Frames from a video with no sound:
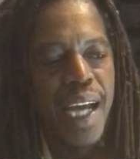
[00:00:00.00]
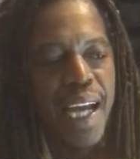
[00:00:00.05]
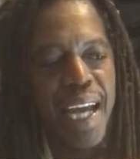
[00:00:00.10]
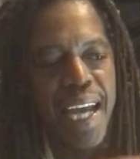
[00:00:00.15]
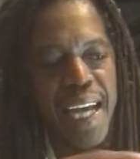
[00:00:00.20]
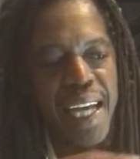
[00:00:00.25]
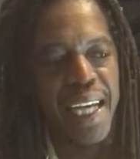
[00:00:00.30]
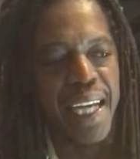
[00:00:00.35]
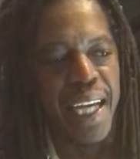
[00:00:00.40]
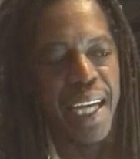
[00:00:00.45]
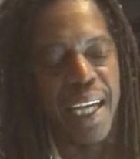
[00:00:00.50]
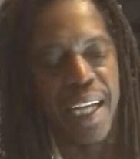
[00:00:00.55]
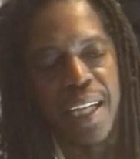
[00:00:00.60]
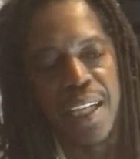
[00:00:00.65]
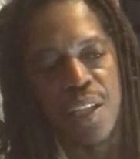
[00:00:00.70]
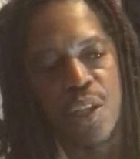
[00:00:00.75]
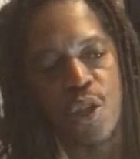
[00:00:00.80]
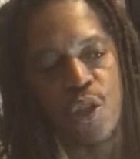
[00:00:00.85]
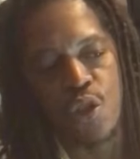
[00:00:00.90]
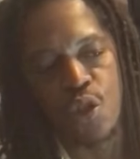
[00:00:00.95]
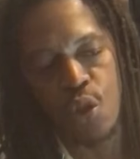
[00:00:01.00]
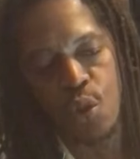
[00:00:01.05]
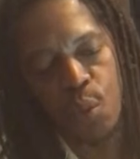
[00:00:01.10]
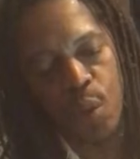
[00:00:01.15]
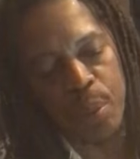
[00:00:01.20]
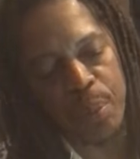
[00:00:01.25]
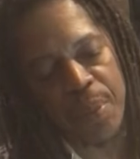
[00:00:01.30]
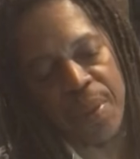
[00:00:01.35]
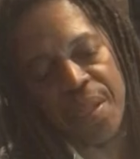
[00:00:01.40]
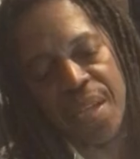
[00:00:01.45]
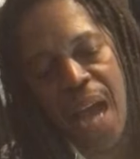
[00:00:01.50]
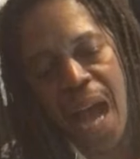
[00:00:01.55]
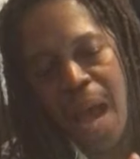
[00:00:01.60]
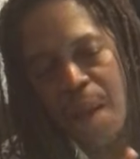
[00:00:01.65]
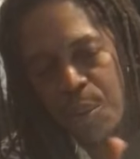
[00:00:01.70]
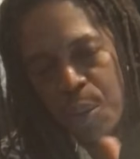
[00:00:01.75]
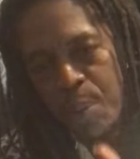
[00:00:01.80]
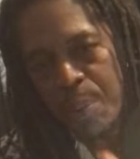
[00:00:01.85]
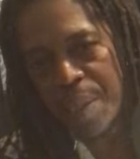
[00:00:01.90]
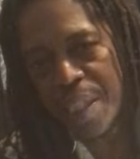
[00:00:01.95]
and I
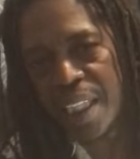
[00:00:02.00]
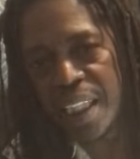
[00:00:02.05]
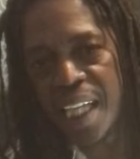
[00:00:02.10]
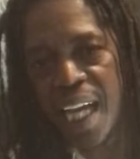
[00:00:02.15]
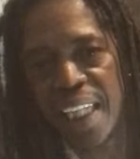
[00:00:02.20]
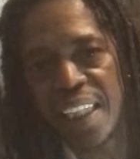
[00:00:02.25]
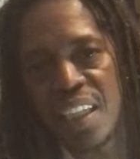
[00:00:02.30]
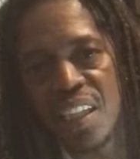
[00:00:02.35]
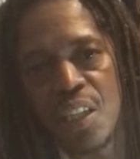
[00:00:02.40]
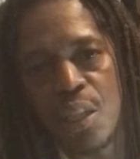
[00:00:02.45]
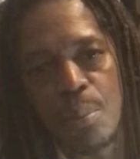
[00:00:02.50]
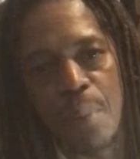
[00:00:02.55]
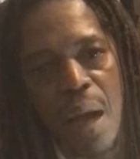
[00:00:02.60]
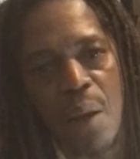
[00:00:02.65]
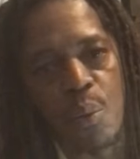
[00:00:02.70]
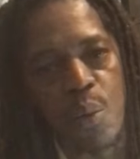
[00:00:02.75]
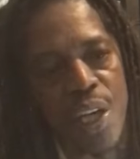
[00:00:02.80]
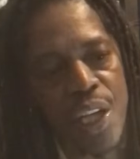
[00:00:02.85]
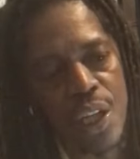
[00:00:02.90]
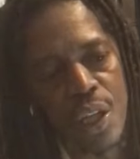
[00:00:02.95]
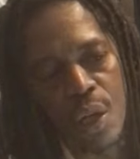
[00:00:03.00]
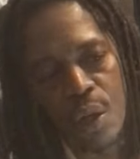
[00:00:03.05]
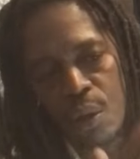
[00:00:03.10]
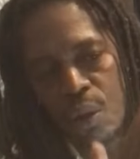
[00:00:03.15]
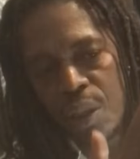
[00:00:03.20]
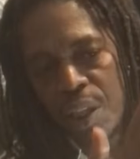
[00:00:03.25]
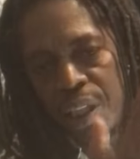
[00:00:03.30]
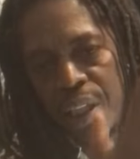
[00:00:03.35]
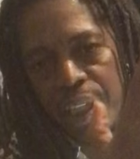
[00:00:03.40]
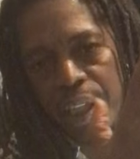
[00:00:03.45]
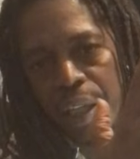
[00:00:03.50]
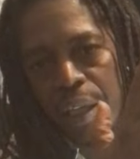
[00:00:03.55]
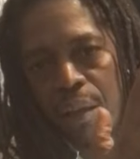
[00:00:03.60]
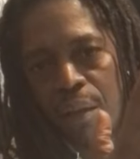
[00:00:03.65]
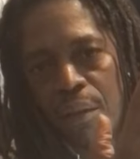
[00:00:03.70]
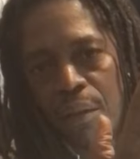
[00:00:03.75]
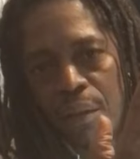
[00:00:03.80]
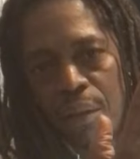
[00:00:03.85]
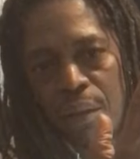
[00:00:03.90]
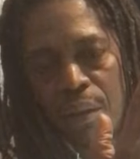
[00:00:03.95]
would be connecting to my window here,
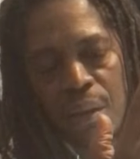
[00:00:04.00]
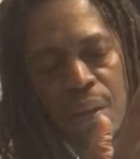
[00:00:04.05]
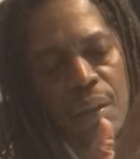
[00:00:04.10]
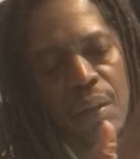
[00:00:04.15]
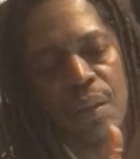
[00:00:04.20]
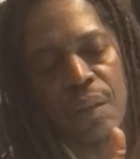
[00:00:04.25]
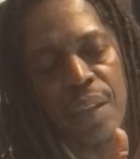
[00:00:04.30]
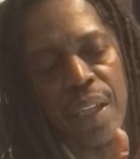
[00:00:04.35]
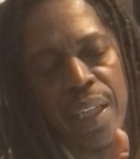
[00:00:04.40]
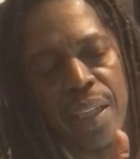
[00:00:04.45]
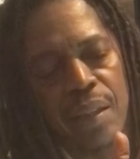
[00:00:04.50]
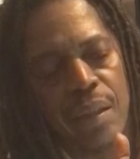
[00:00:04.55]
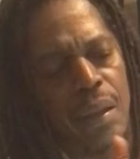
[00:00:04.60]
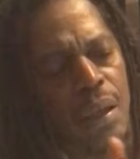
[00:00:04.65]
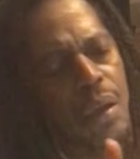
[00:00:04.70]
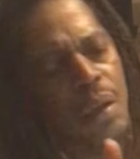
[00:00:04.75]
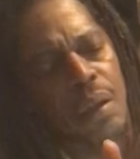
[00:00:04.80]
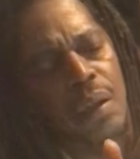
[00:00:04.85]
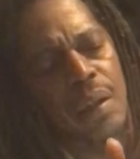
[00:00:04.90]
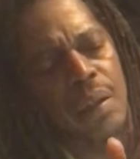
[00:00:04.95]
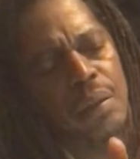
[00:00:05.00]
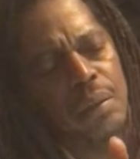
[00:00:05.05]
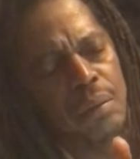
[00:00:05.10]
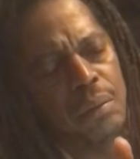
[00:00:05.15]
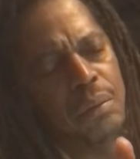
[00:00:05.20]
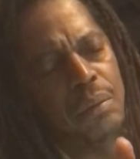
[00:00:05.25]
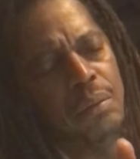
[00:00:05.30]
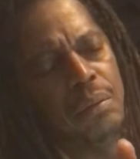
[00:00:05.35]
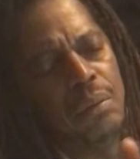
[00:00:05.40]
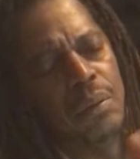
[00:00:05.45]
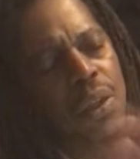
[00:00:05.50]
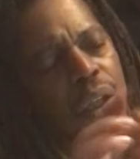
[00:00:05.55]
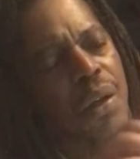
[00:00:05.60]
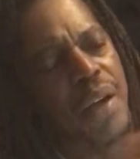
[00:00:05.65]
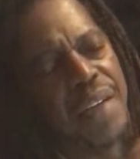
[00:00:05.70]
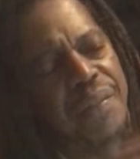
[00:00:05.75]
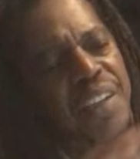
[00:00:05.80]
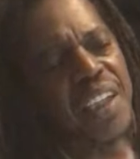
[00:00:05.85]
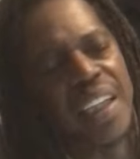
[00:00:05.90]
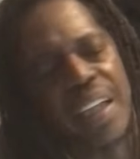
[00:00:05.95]
right? No,
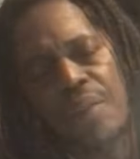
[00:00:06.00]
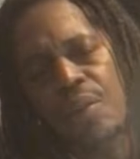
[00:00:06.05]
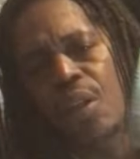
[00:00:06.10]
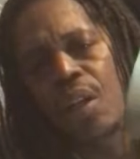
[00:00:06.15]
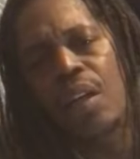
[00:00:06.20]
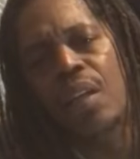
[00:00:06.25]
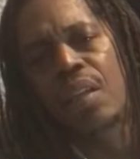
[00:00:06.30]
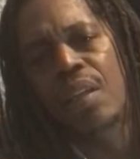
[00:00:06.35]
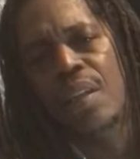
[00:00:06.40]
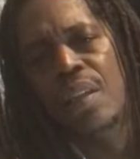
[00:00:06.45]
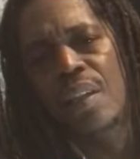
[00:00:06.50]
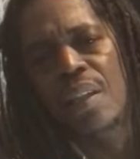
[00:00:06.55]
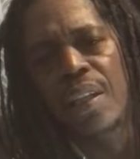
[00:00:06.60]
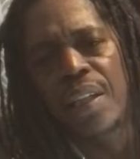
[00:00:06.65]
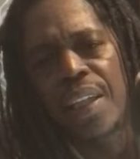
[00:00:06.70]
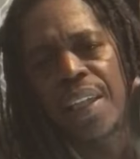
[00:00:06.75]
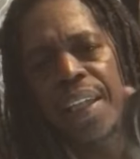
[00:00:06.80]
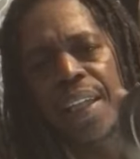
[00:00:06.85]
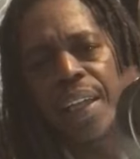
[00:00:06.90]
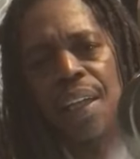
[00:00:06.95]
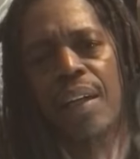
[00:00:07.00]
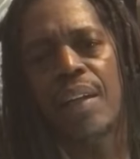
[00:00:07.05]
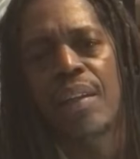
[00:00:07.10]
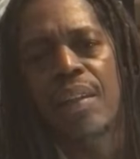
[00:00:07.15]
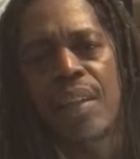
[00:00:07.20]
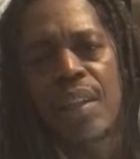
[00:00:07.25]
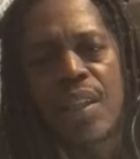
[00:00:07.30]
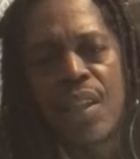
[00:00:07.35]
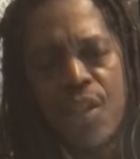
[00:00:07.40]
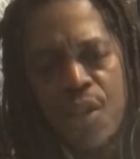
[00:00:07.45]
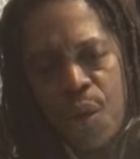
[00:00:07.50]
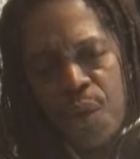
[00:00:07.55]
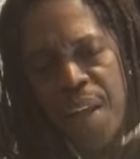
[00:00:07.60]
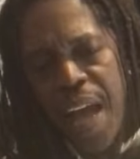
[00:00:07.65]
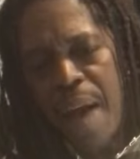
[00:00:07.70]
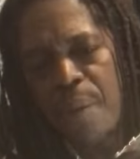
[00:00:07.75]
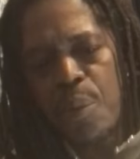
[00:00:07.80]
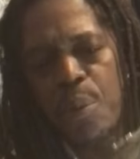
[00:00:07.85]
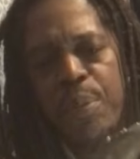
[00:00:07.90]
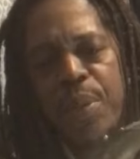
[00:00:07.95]
I got that wrong. Here. So
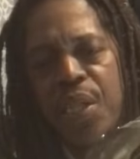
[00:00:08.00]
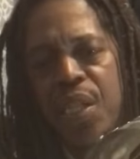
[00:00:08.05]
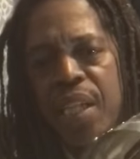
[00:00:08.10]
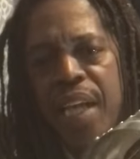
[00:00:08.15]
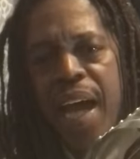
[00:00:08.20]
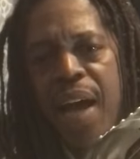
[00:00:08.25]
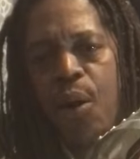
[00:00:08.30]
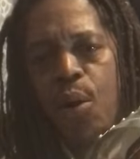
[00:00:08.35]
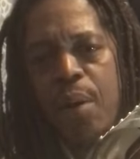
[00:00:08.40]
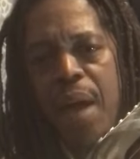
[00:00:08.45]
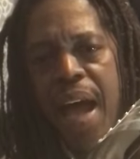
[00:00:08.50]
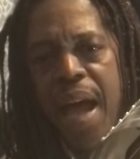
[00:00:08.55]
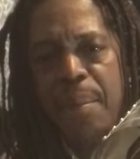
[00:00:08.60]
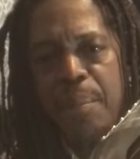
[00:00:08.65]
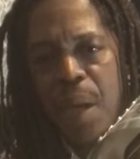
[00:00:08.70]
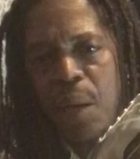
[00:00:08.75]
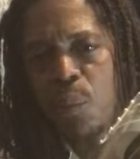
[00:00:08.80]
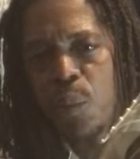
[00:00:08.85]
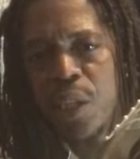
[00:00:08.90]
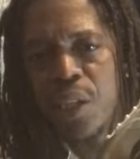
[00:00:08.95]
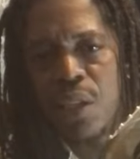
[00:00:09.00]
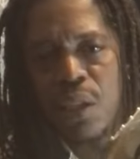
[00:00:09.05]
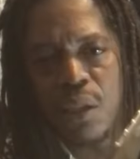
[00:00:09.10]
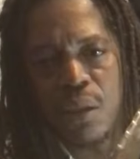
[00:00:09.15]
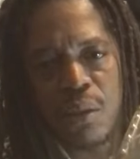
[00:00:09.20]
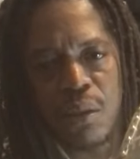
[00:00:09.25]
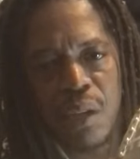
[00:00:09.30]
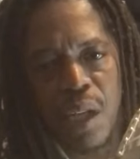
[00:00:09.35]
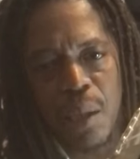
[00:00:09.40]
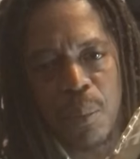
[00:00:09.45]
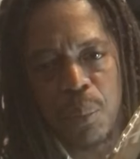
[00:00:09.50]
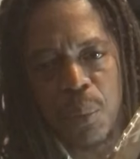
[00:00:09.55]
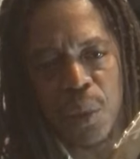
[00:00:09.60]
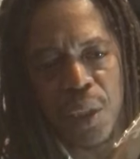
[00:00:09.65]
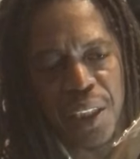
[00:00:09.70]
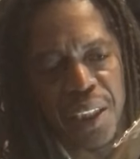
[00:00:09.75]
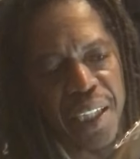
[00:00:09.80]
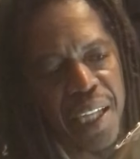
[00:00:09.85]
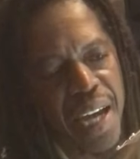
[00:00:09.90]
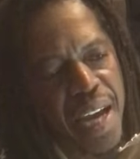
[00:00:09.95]
that would be out at my window and
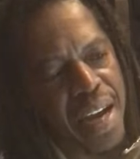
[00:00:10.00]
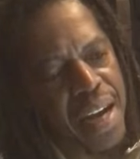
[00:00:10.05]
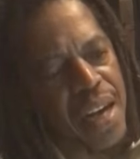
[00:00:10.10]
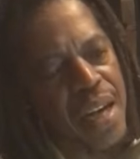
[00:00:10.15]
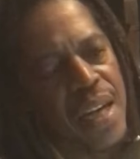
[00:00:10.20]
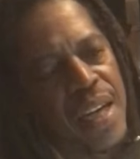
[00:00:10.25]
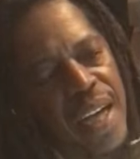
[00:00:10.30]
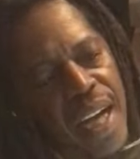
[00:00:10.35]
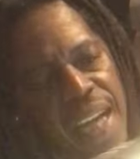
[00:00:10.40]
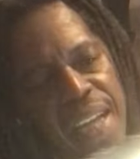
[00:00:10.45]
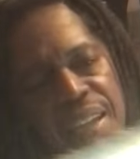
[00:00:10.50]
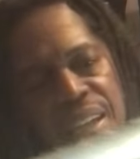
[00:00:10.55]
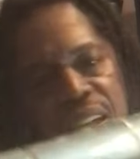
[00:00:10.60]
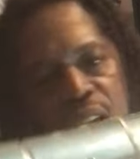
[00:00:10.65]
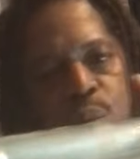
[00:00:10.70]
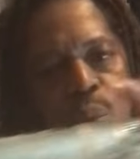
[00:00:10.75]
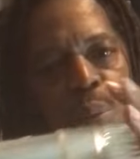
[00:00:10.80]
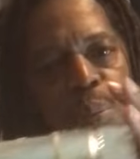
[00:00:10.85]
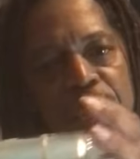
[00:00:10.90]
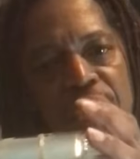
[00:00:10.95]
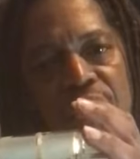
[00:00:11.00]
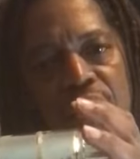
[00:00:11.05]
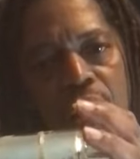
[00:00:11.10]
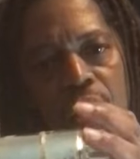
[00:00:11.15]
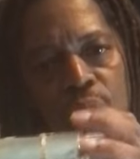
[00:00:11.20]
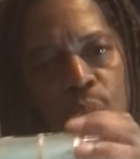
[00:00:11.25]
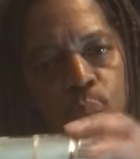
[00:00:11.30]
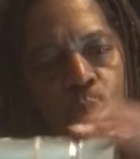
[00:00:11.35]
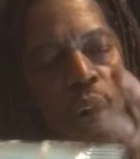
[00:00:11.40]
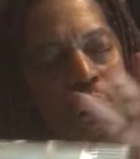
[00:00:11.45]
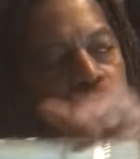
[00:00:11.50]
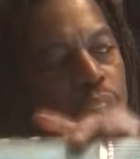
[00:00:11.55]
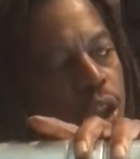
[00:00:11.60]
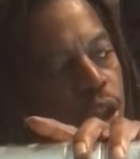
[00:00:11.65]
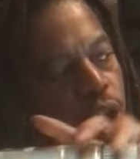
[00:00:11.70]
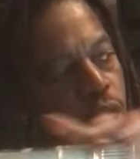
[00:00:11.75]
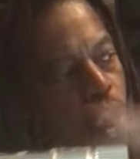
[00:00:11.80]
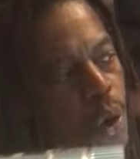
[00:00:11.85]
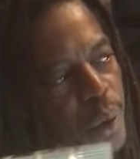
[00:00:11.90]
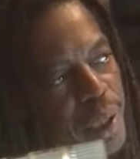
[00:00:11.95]
pulling the air, and this would be ductwork
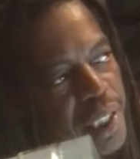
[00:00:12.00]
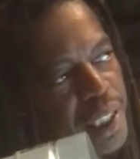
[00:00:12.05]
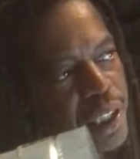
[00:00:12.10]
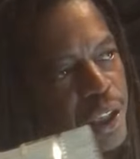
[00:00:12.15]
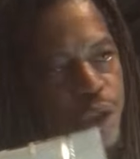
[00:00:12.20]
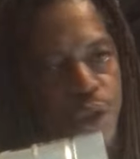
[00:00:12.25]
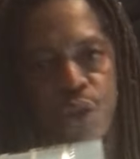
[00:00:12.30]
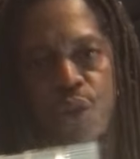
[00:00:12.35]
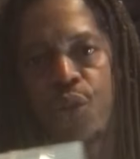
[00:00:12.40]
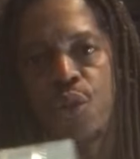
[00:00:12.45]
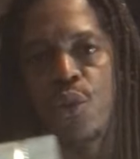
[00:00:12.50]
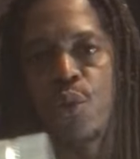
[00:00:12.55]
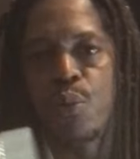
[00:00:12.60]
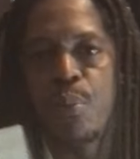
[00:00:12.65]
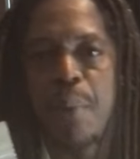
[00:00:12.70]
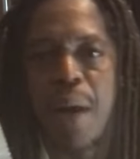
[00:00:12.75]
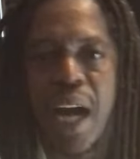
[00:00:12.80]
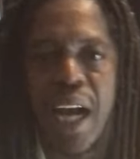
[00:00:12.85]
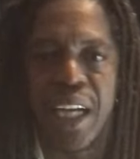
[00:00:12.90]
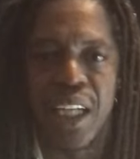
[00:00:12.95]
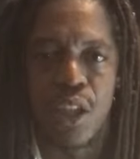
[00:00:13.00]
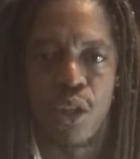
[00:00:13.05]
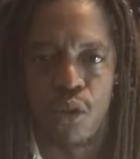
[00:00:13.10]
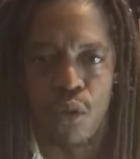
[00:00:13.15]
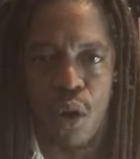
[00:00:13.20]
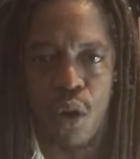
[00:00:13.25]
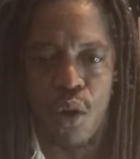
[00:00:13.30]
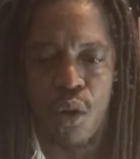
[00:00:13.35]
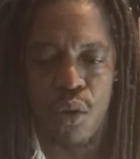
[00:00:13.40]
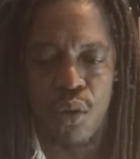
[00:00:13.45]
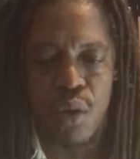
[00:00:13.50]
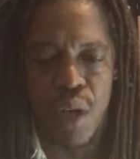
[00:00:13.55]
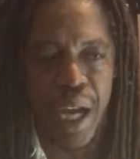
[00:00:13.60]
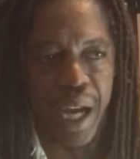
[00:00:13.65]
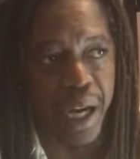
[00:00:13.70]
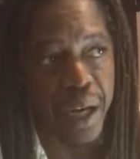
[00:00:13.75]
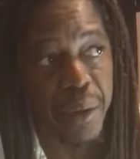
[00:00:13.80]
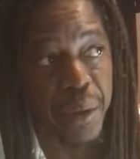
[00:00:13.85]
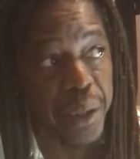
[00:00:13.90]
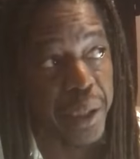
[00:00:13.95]
going into my grow
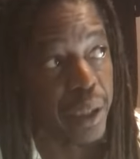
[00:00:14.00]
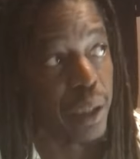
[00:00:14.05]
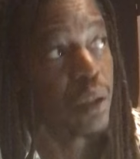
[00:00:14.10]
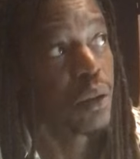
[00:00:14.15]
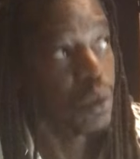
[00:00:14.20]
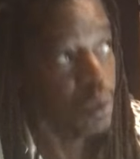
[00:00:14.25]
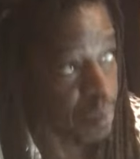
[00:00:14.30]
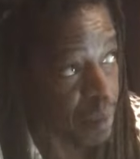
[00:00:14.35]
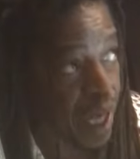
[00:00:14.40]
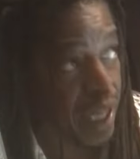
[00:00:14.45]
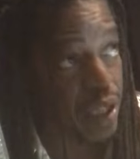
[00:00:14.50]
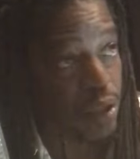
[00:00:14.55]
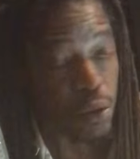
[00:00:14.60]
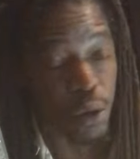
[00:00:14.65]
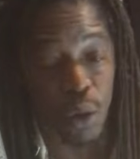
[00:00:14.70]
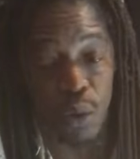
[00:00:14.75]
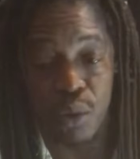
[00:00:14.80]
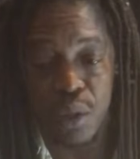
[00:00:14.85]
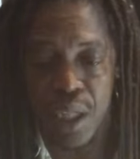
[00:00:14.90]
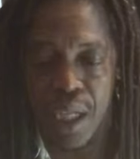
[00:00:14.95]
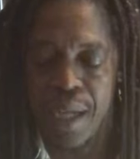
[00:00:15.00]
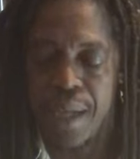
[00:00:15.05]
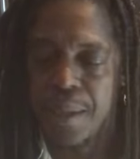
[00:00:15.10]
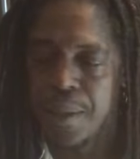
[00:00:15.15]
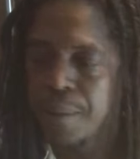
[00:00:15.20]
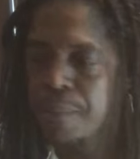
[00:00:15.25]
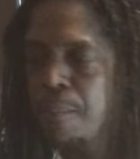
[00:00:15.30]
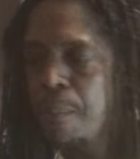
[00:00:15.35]
area, or my grow tent.